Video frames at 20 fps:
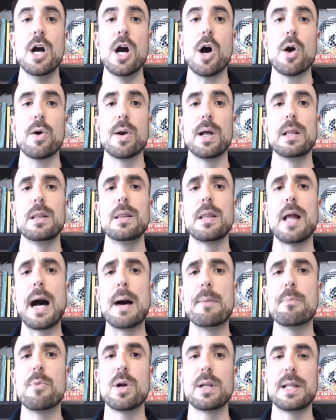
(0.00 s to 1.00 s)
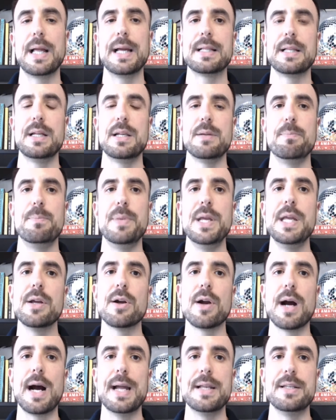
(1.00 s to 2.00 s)
are a lot more likely to be
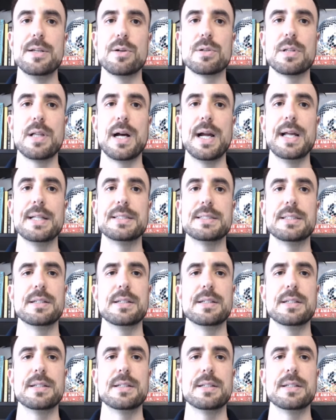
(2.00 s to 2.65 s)
your ideal clients